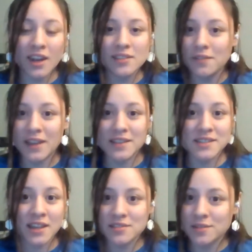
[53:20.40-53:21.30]
love that
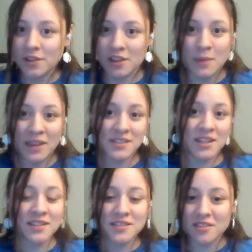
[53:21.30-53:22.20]
scientifically based
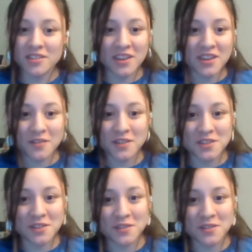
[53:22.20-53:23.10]
answer. Thank you,
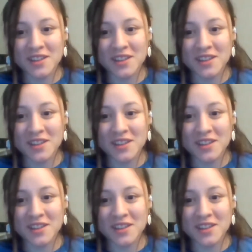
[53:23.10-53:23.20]
Kachun.